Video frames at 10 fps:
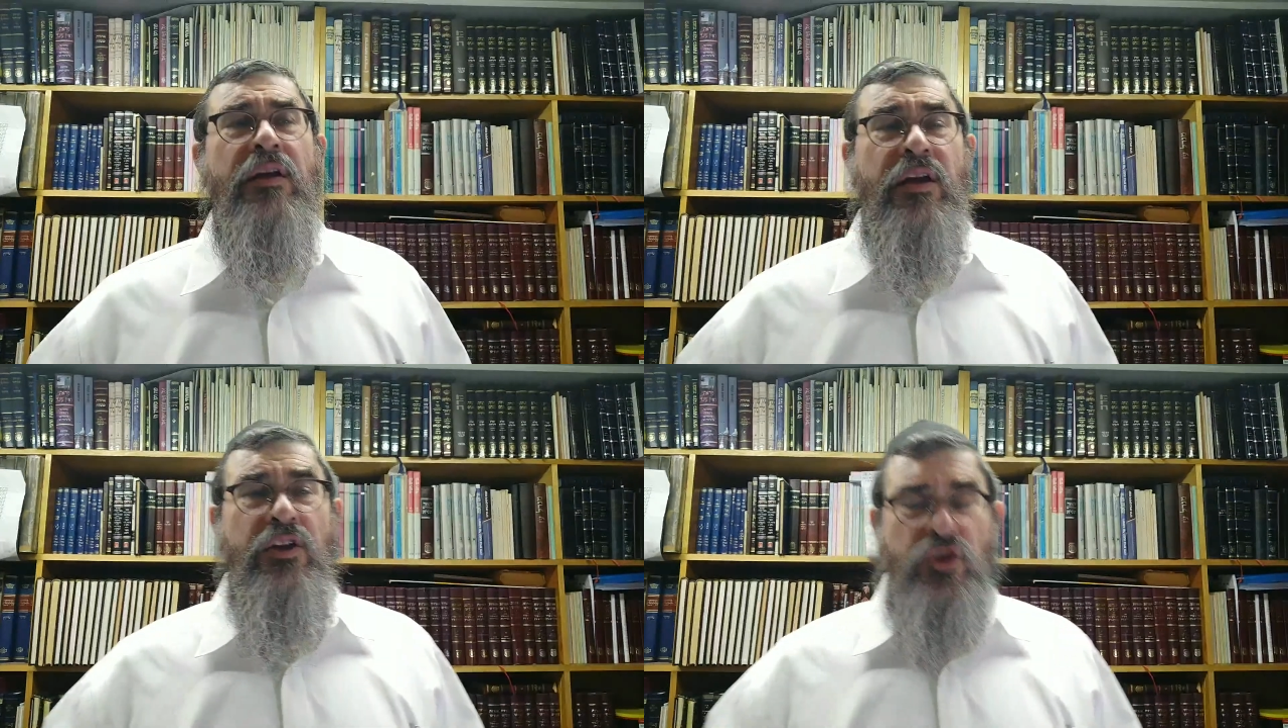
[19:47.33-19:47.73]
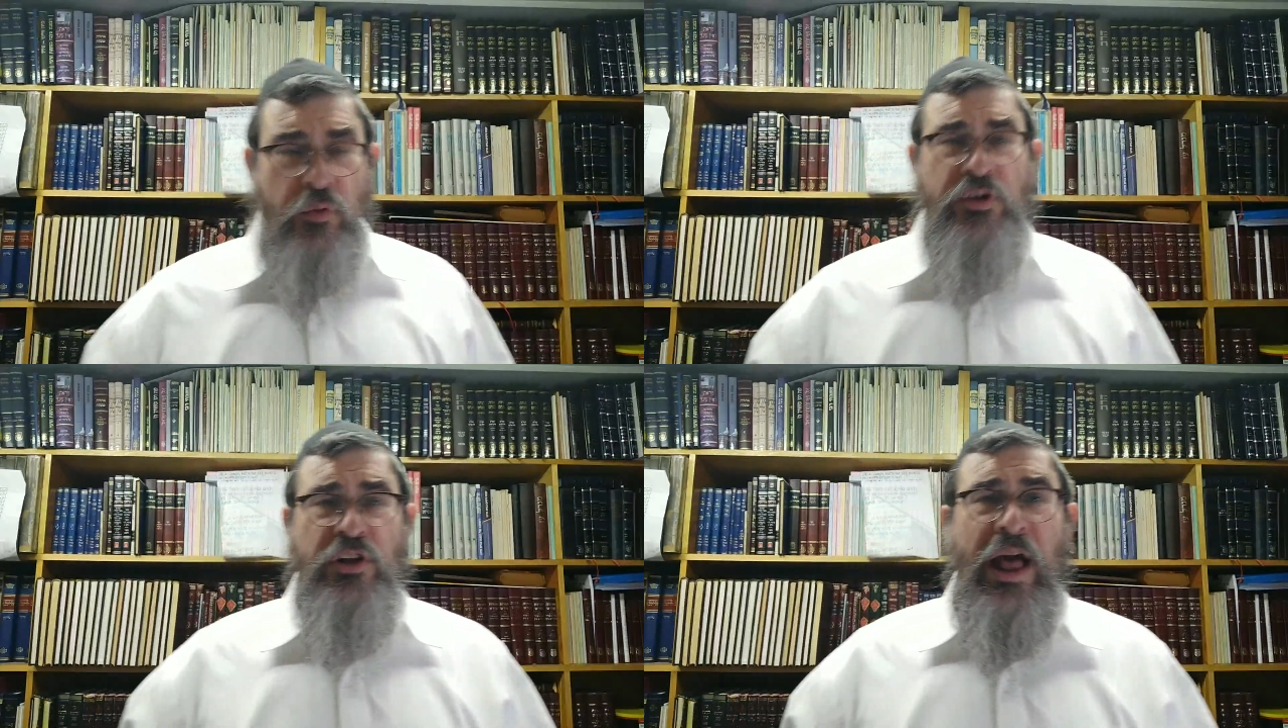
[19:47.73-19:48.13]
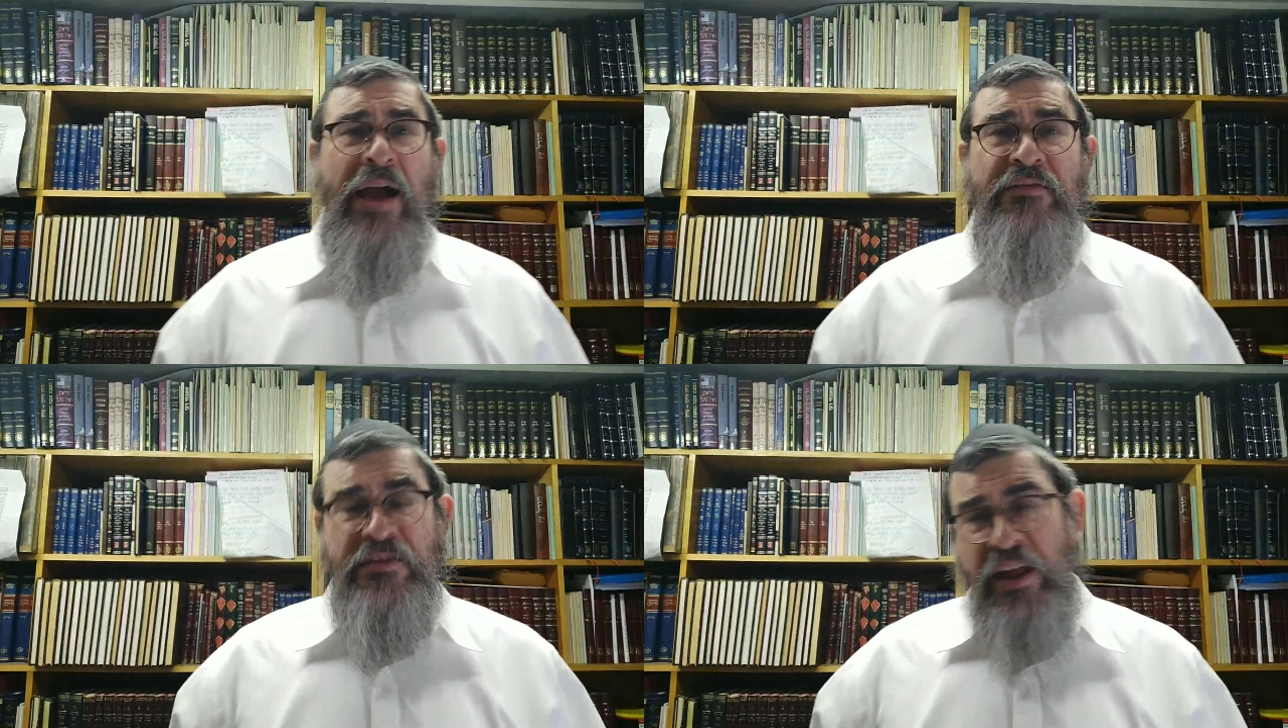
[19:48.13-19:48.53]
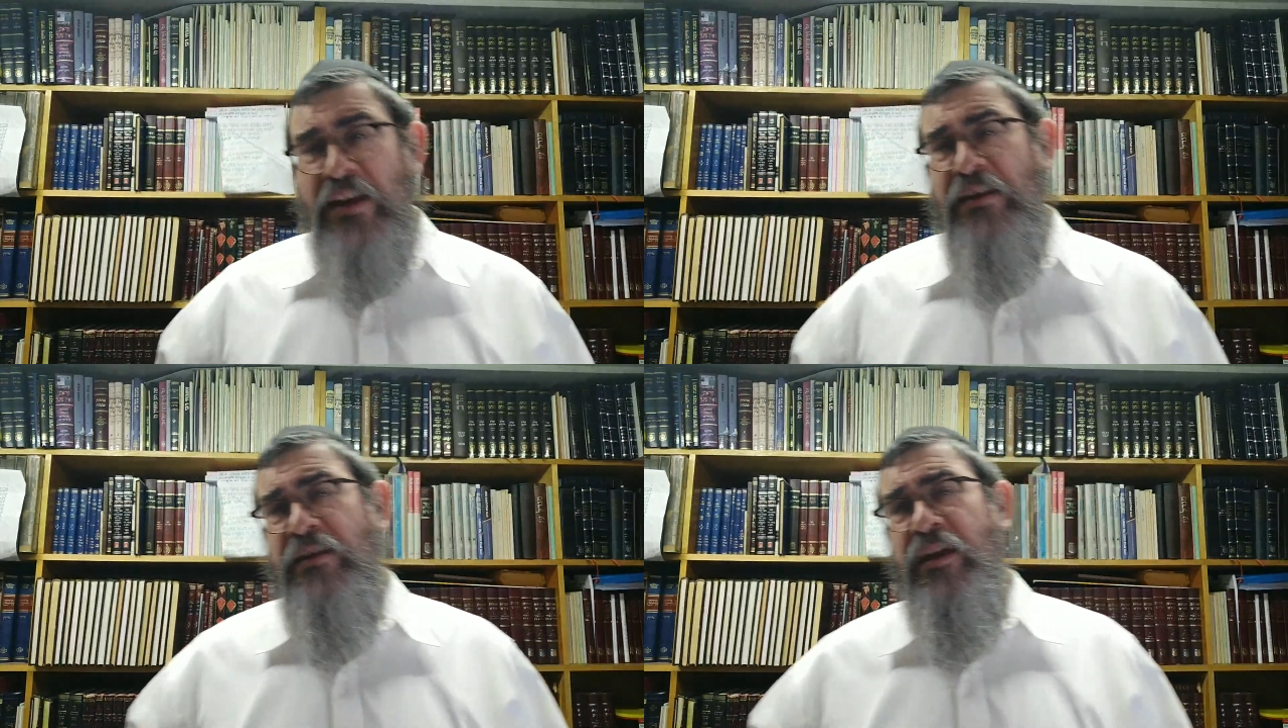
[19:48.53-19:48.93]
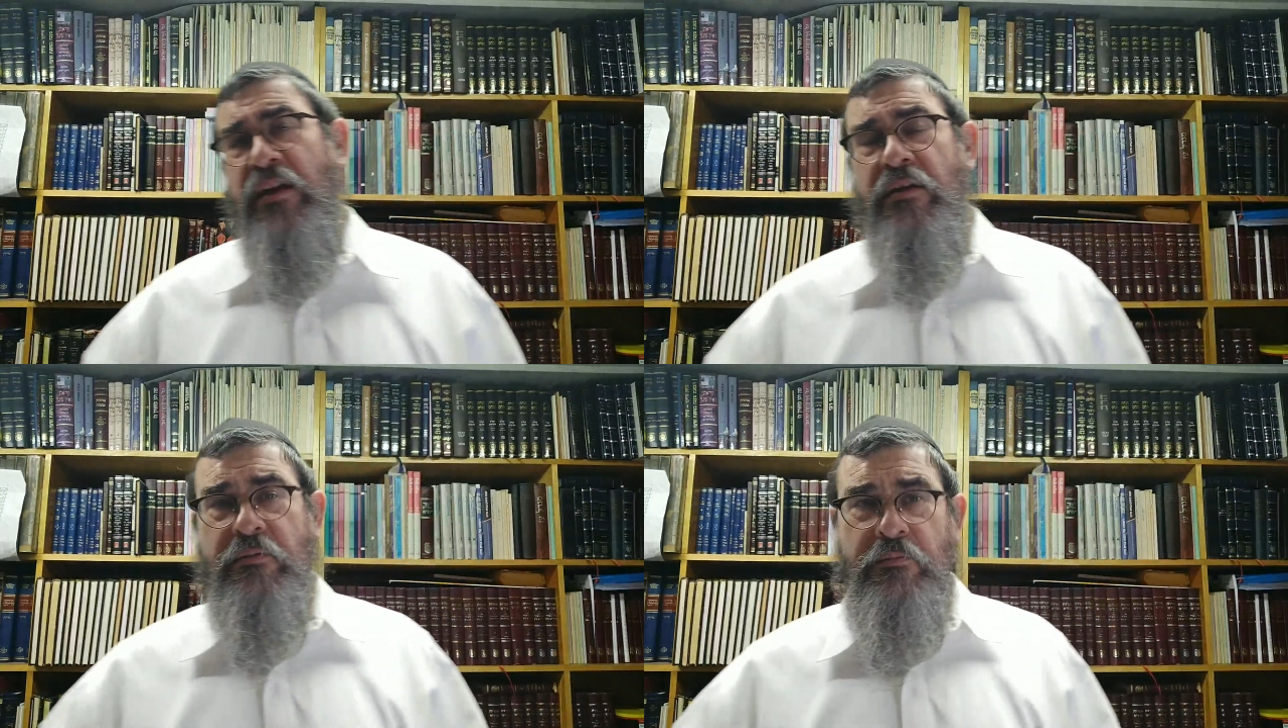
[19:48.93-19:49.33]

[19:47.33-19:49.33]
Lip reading: in Jewish life that's not in the Torah.